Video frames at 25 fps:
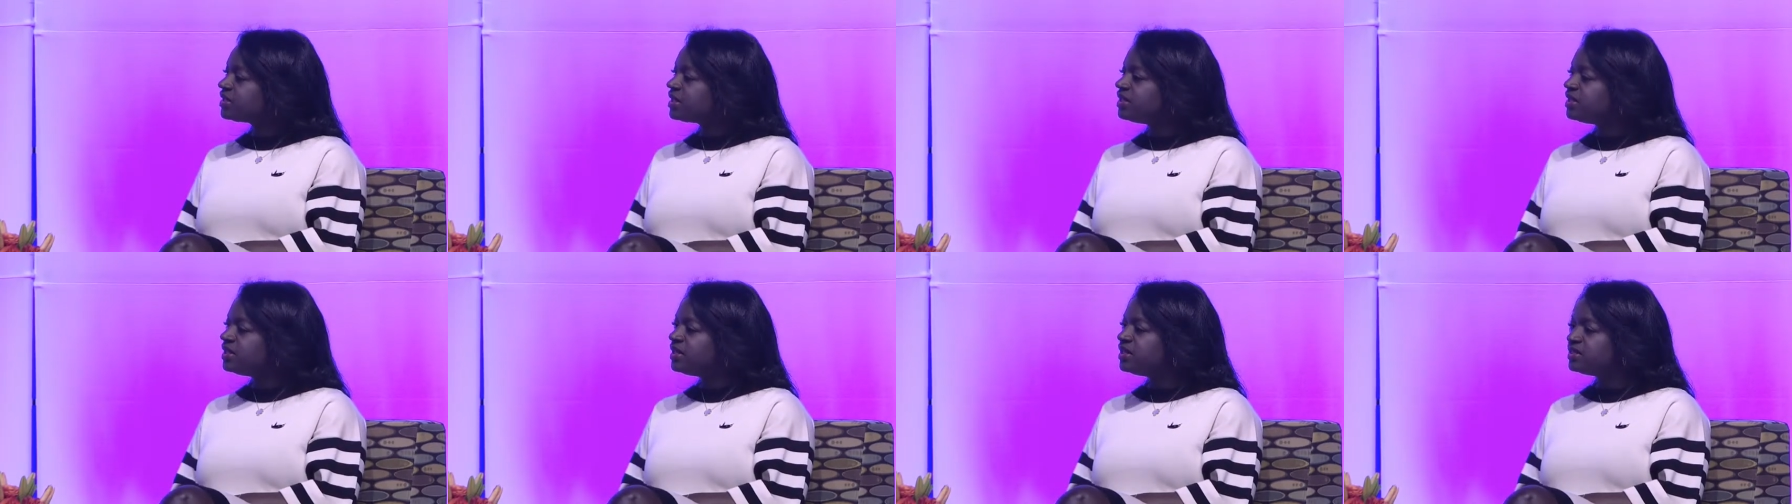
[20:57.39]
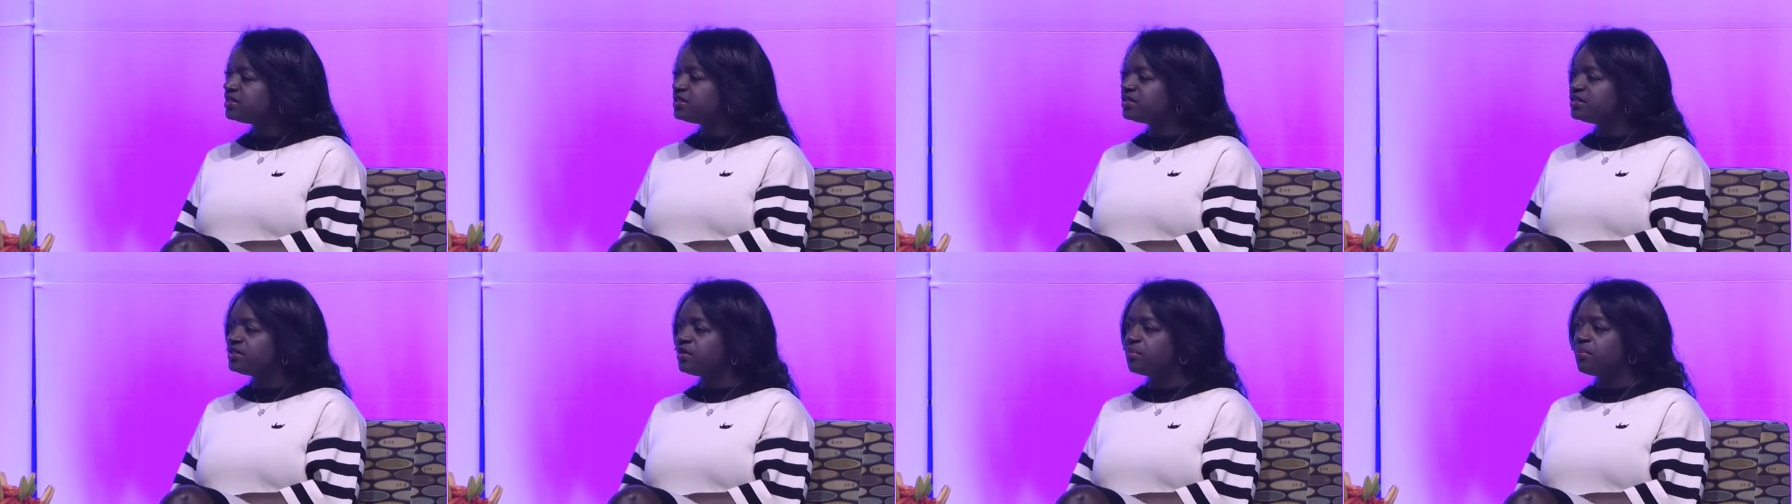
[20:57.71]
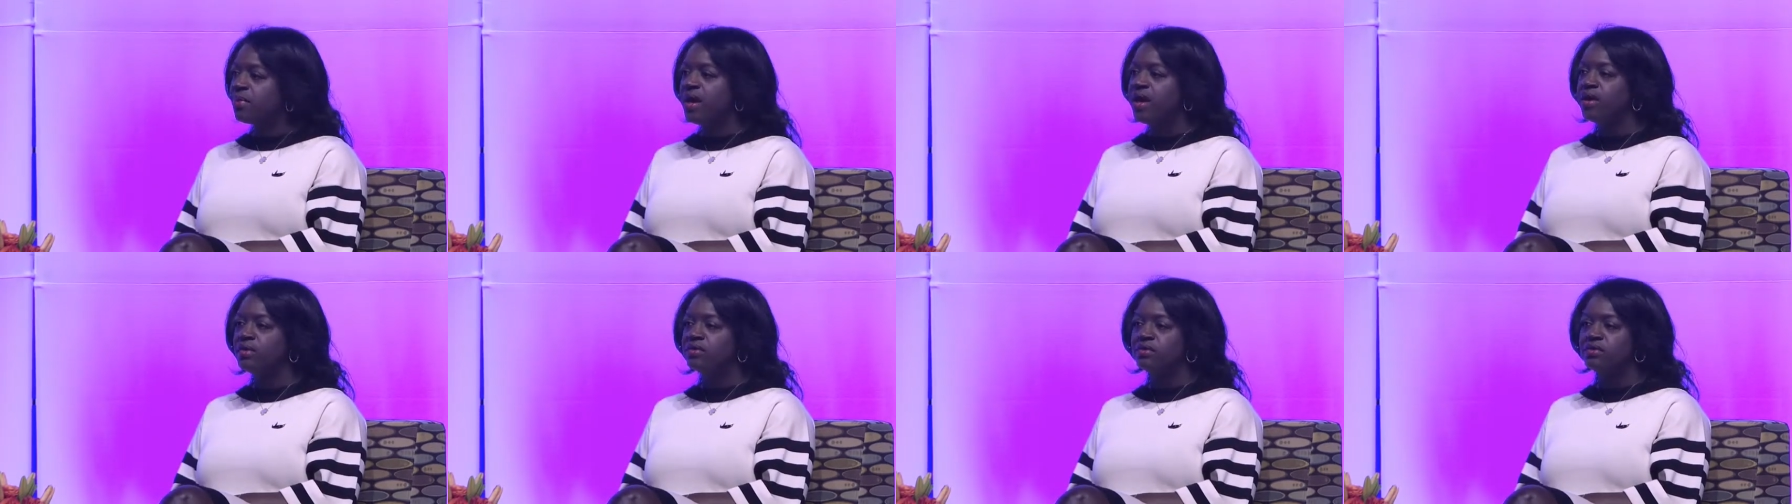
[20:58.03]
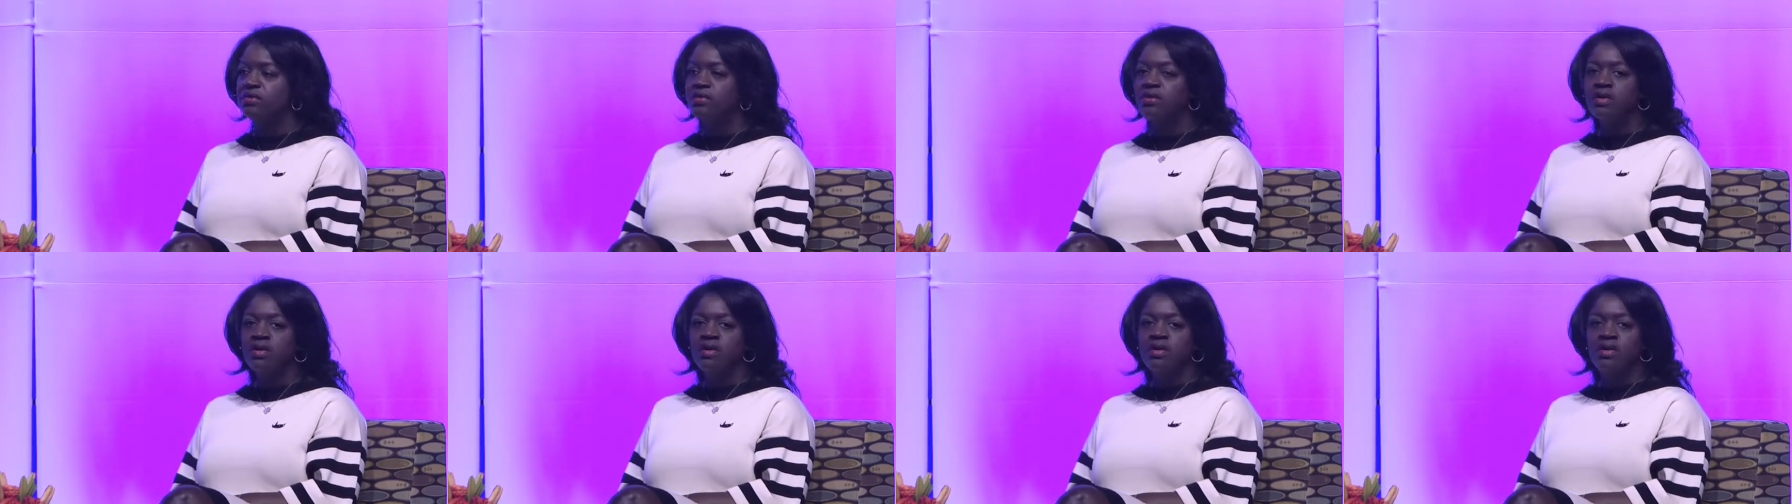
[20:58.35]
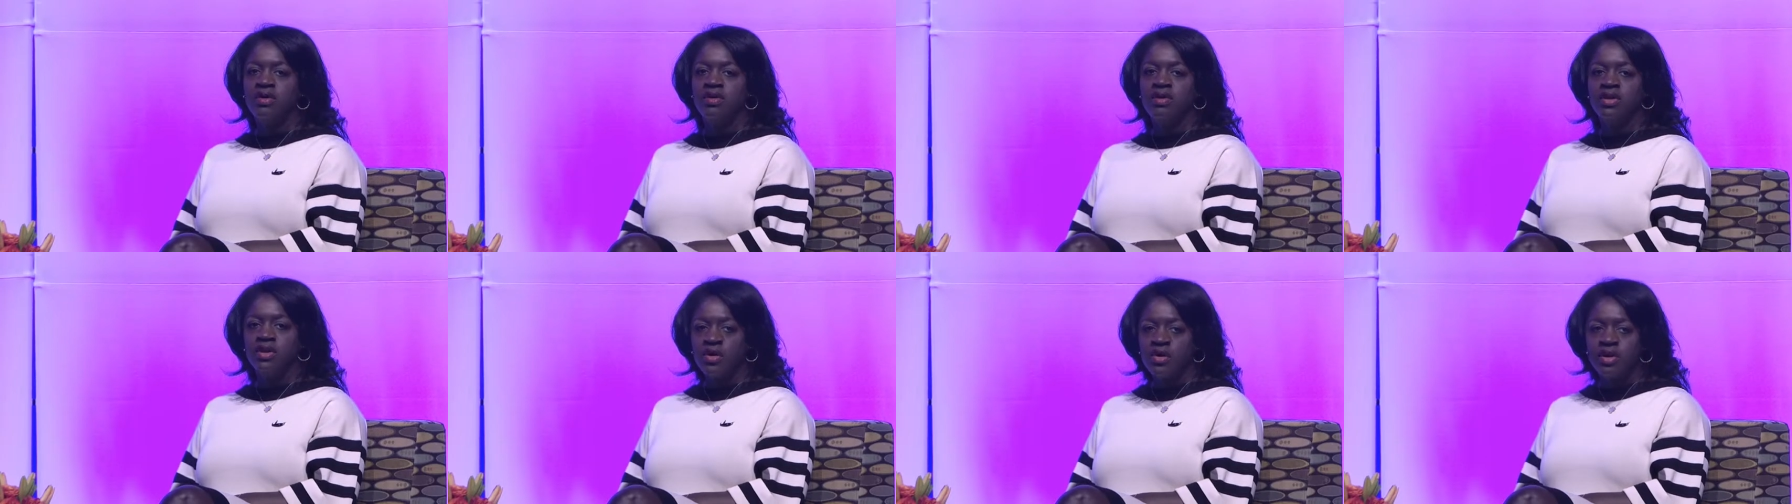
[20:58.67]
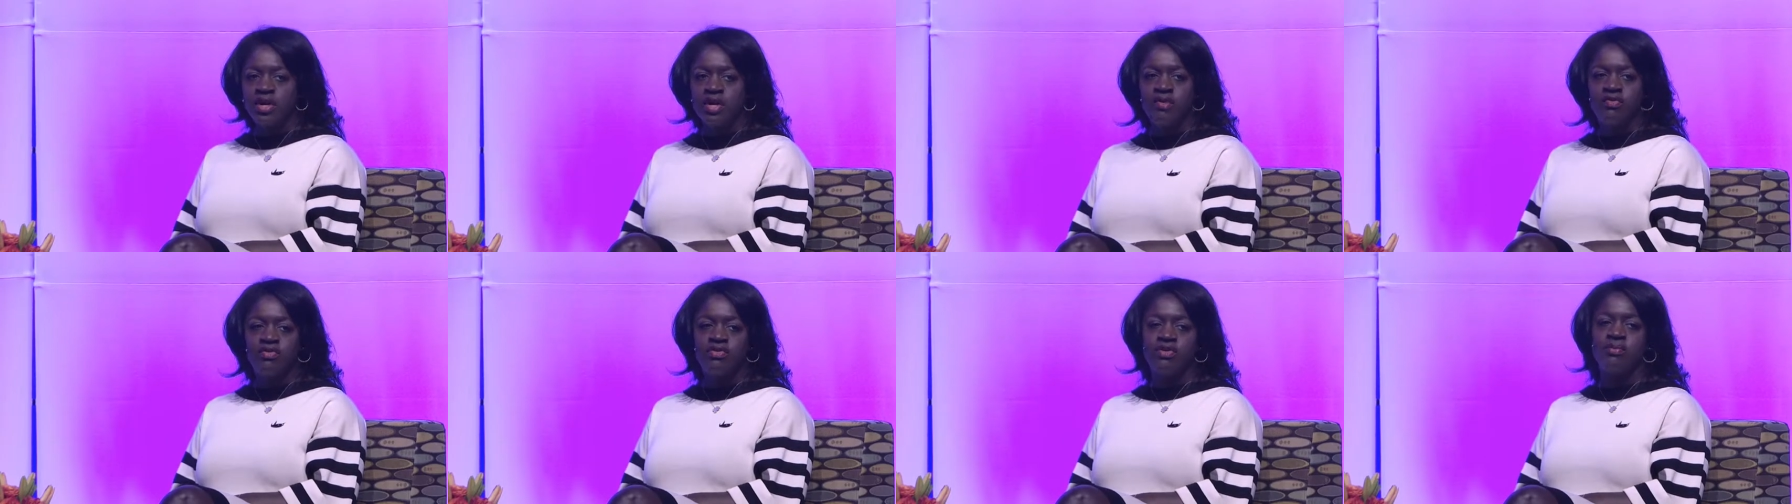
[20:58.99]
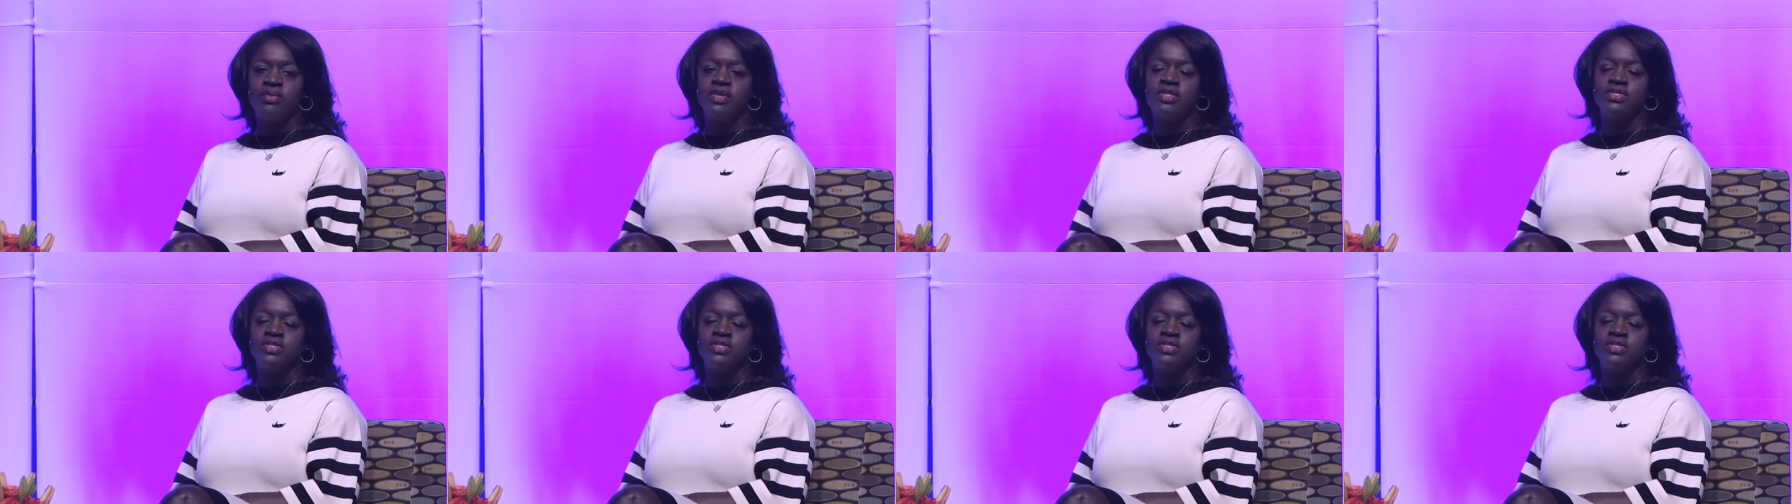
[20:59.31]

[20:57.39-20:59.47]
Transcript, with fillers: And this is about learning from